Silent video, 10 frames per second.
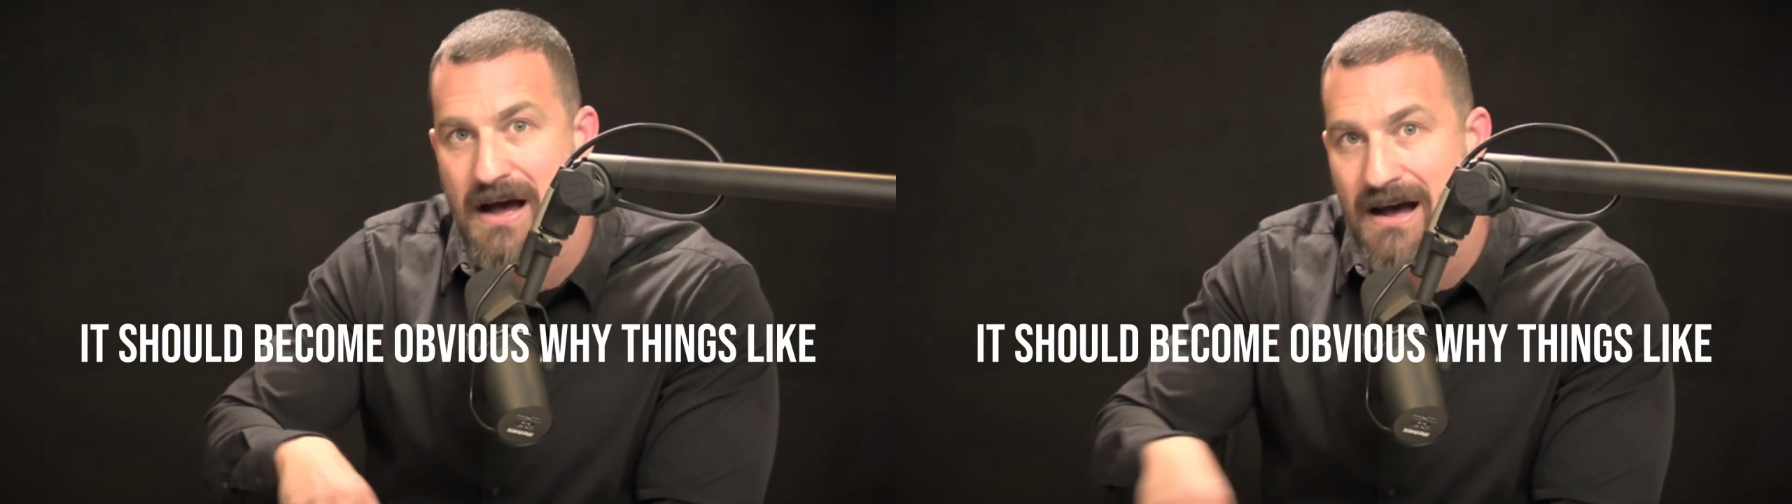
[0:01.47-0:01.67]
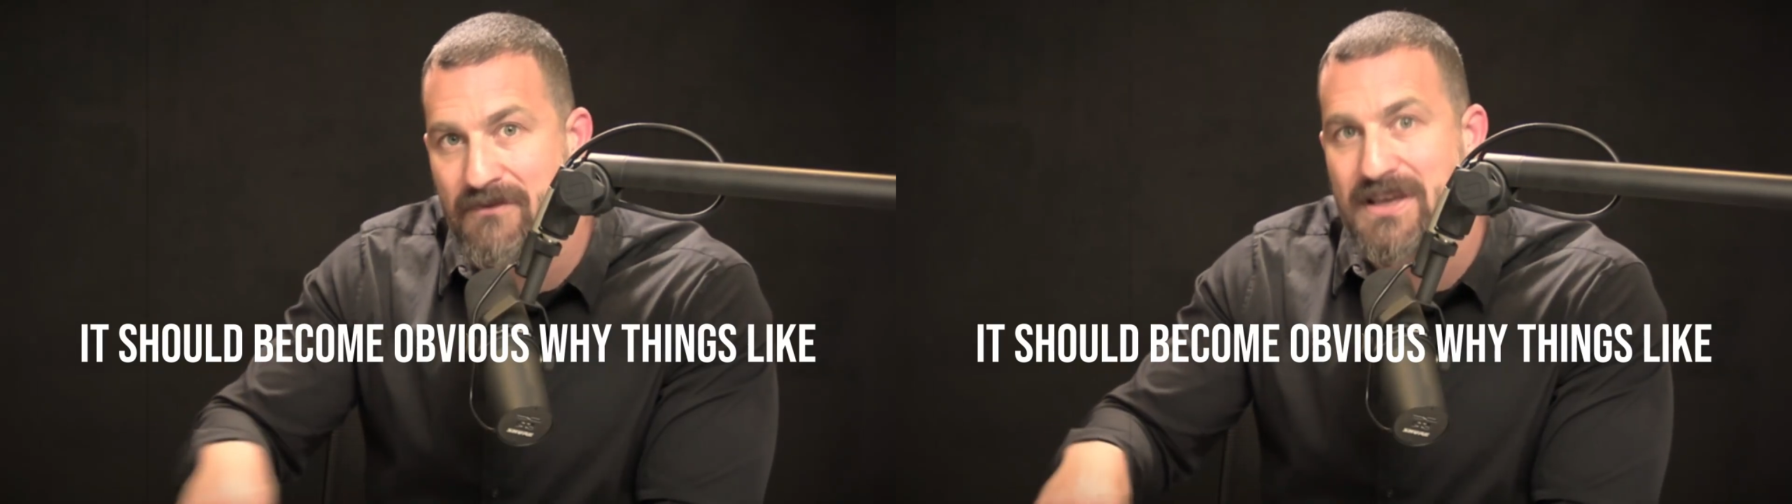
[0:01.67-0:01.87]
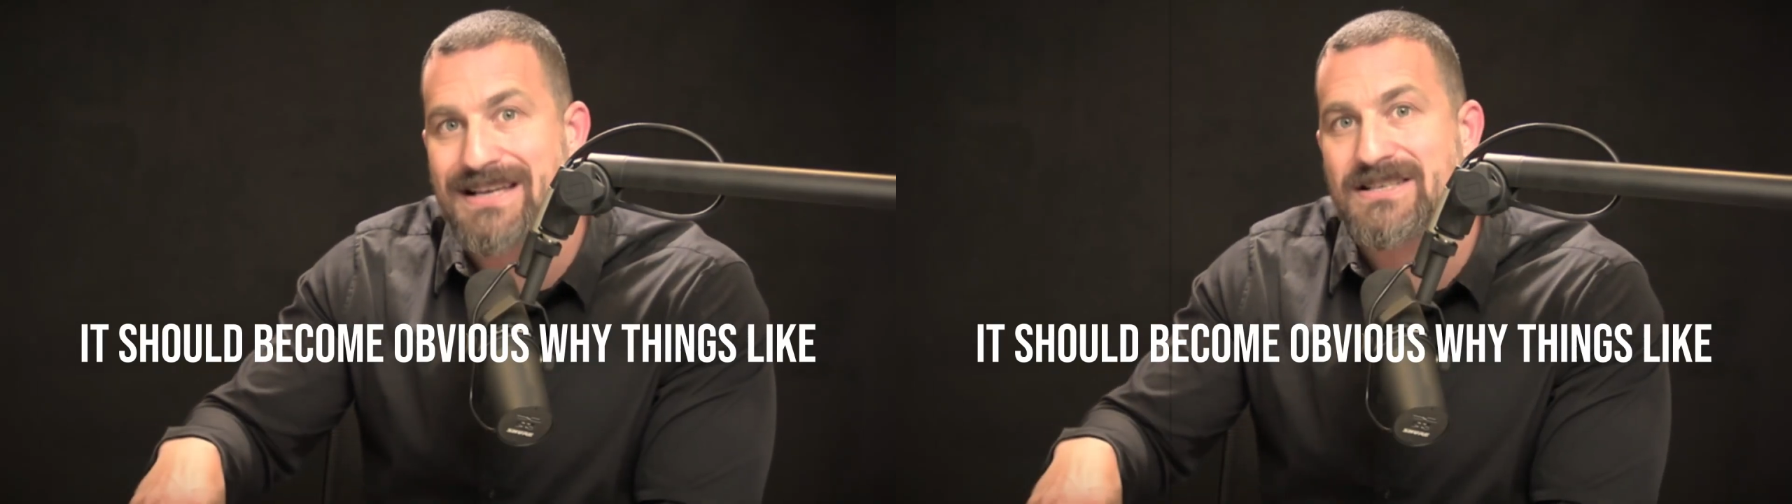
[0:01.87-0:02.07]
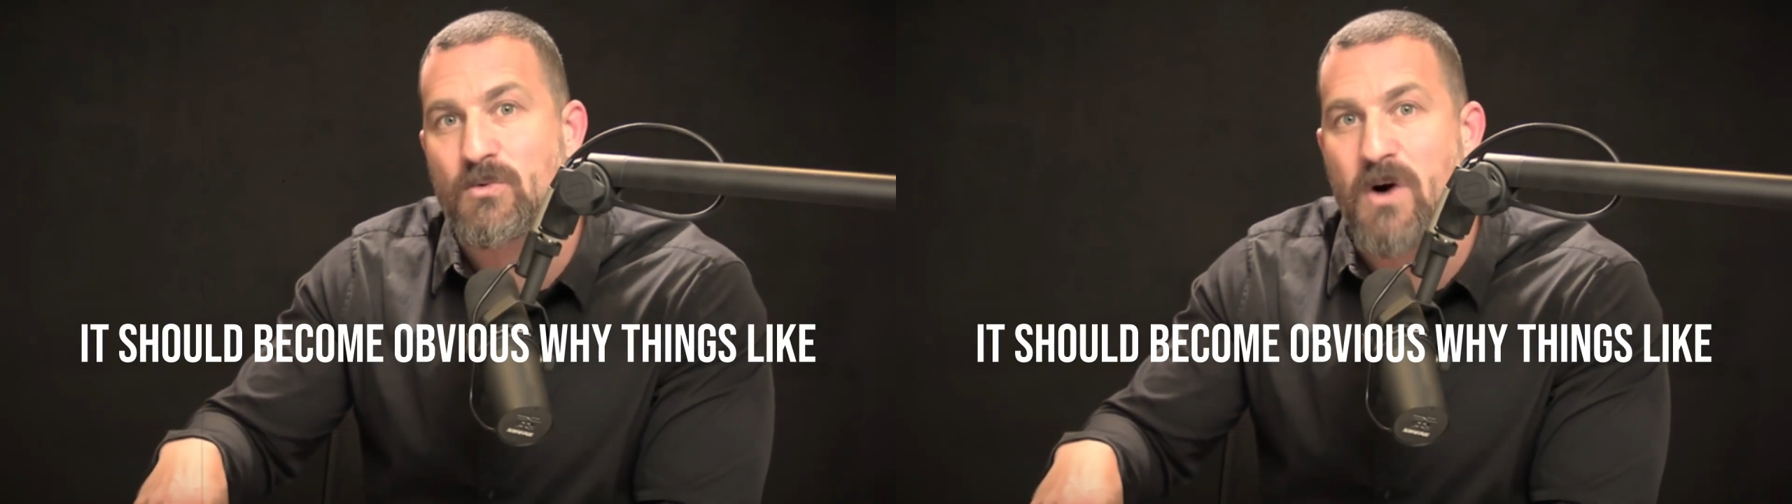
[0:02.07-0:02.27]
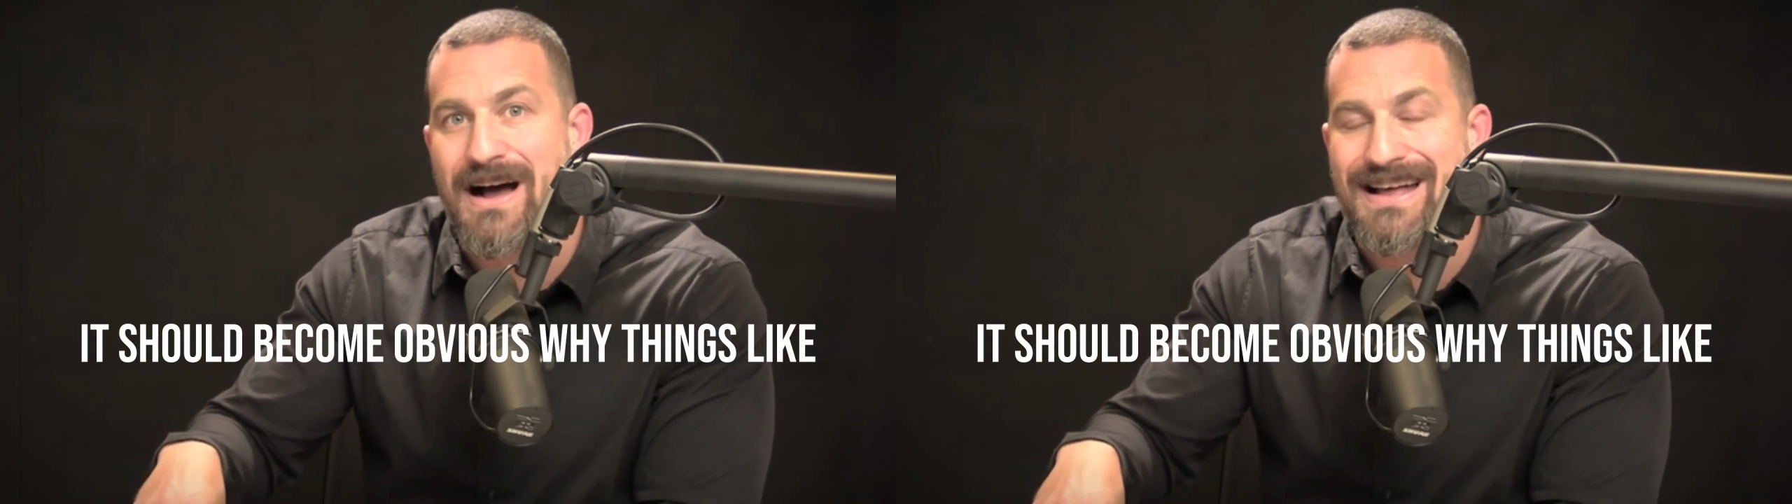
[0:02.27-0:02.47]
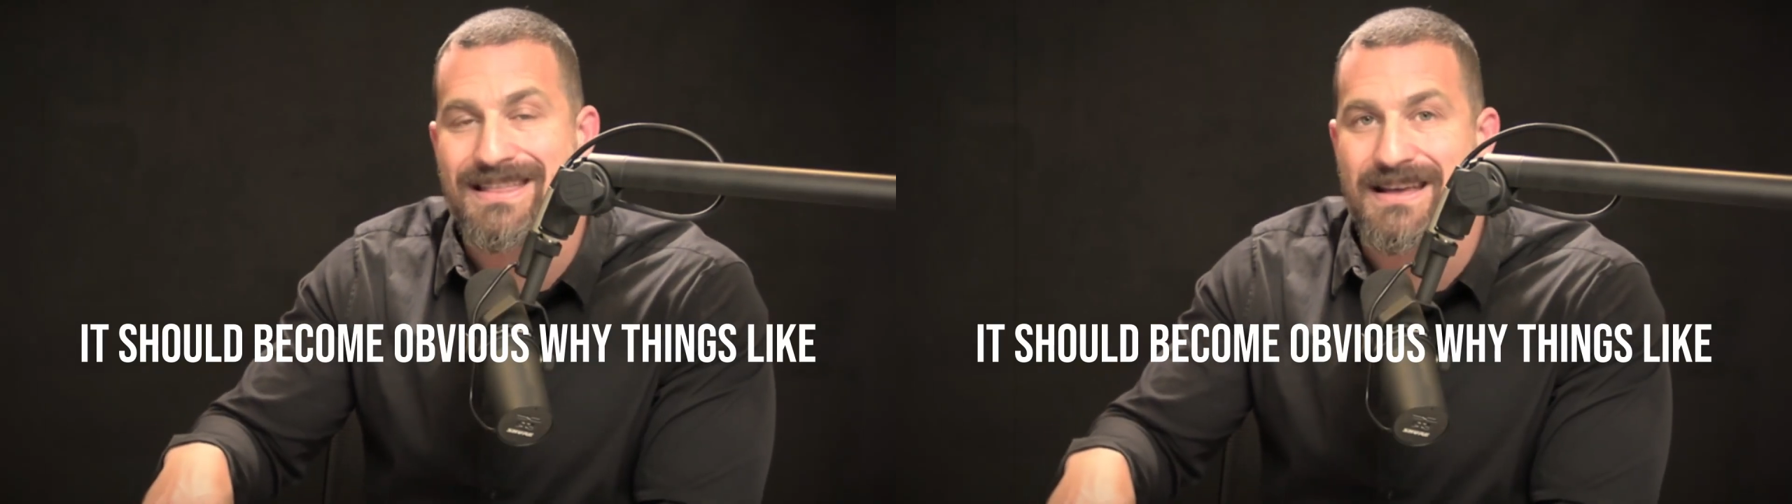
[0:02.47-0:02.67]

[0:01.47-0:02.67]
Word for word: obvious why